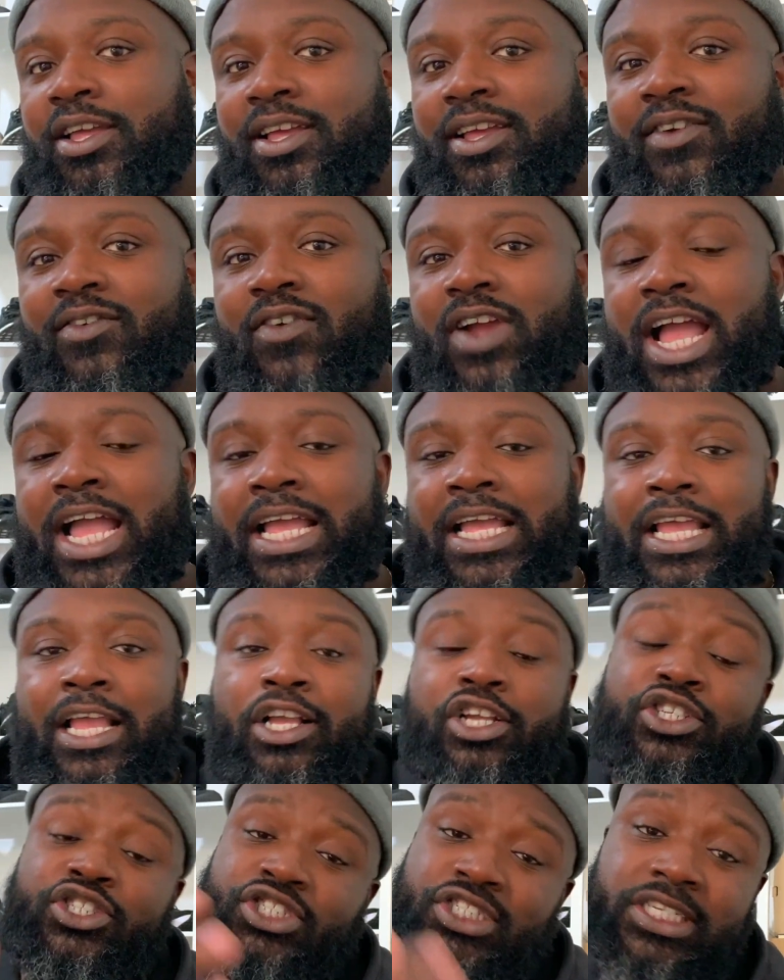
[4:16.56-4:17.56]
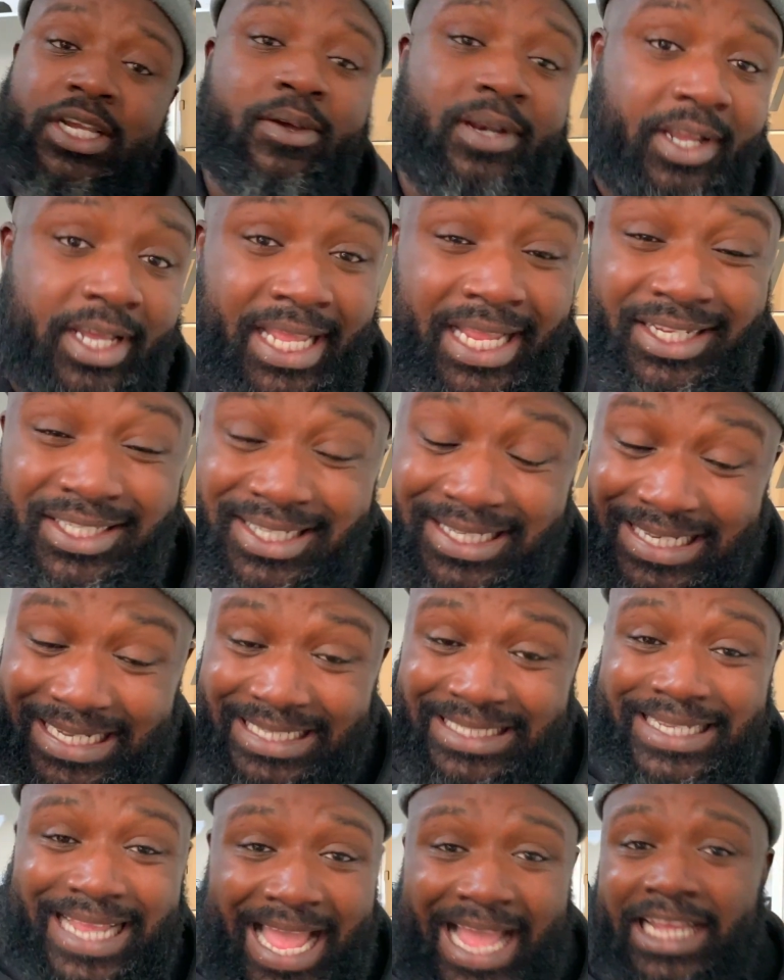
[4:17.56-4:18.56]
right? Because geolocation
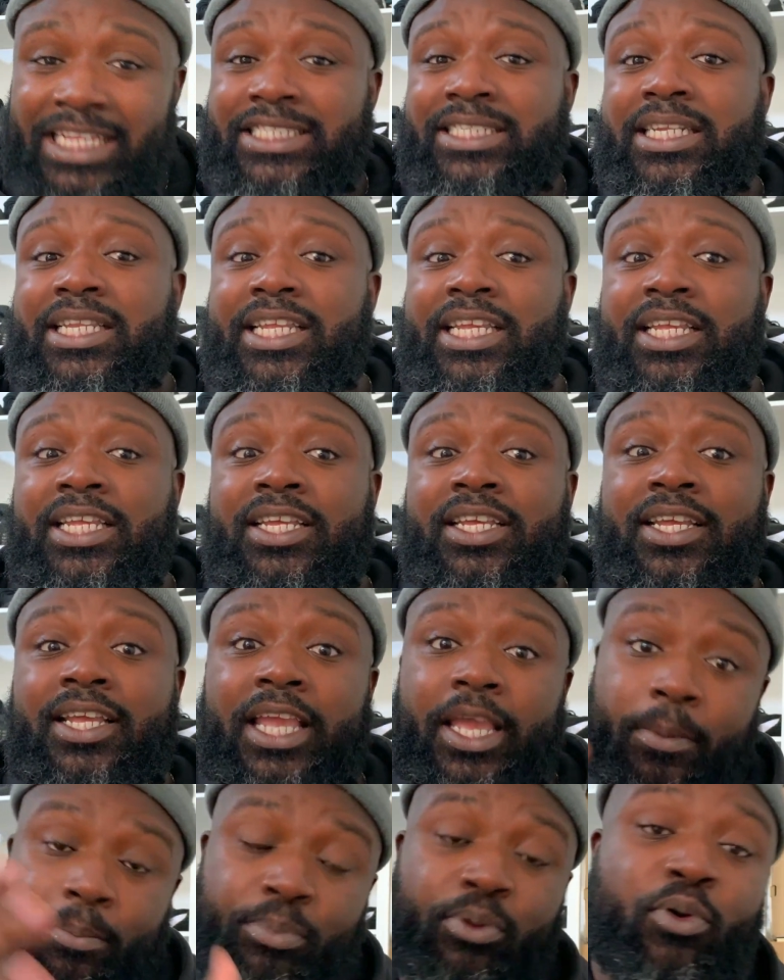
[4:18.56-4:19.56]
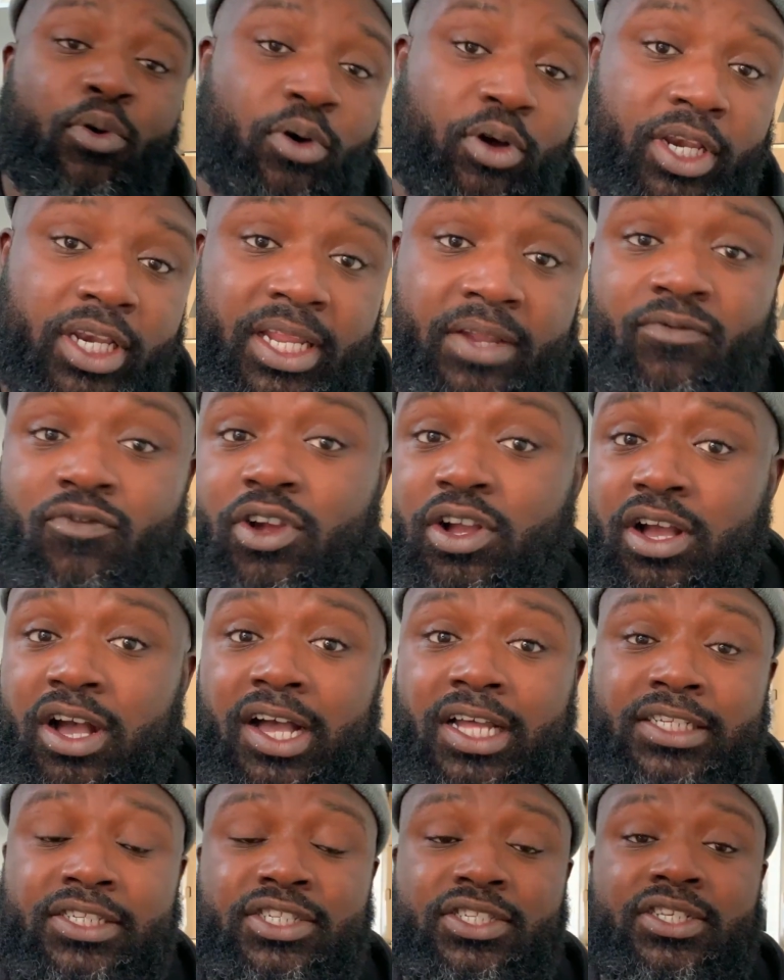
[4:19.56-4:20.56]
is actually important in
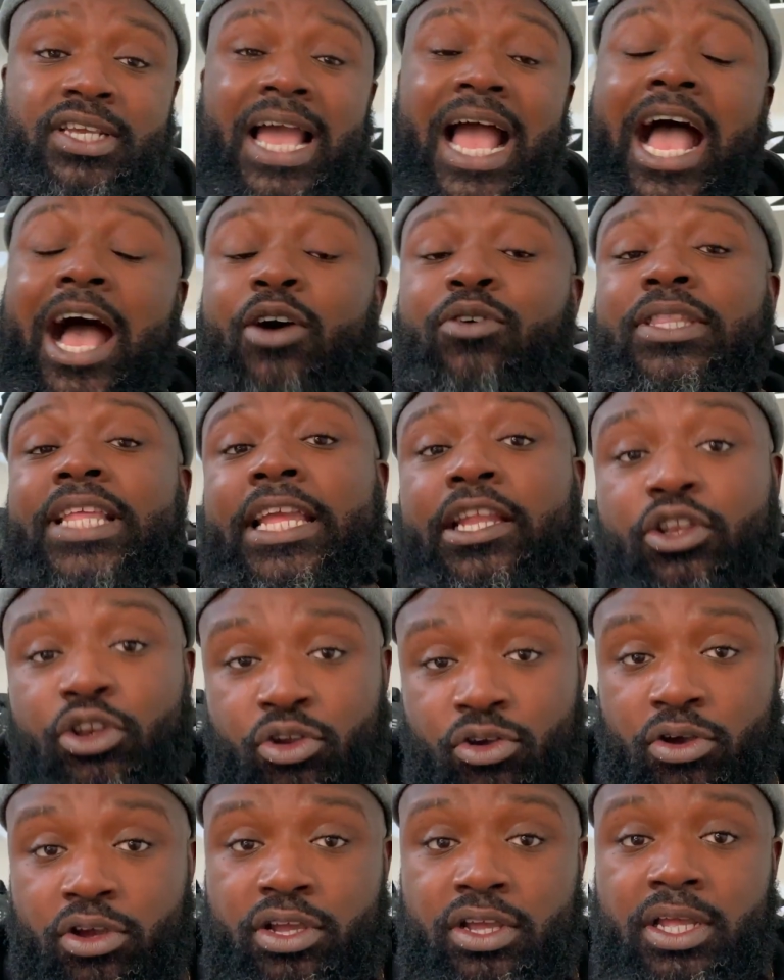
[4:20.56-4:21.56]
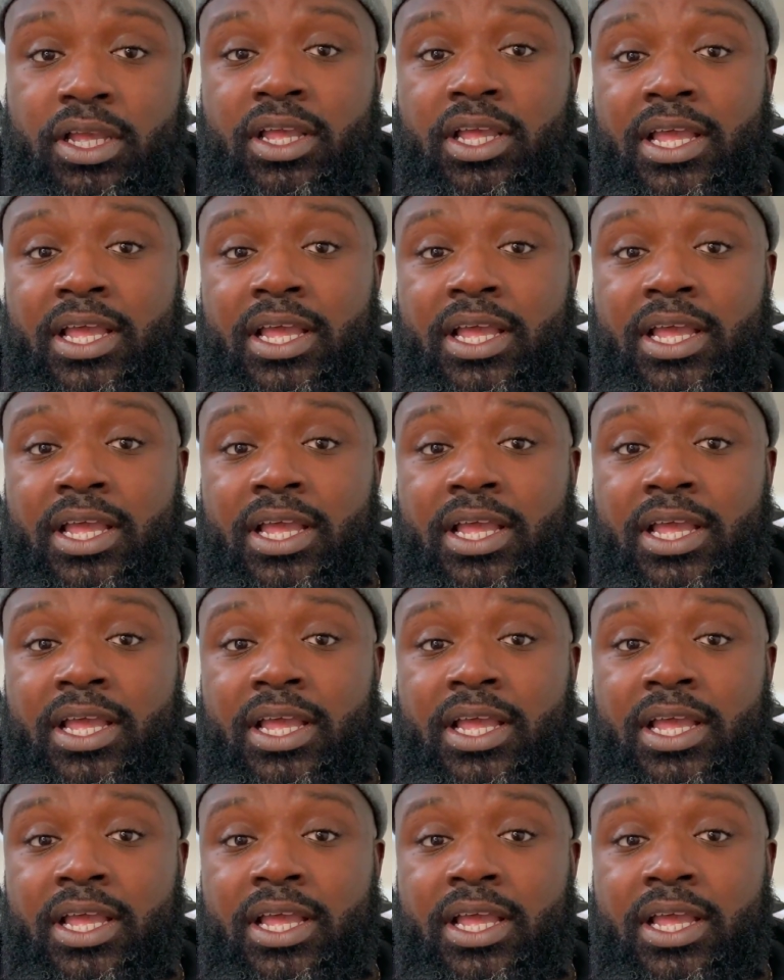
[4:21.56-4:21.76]
regards to how they look,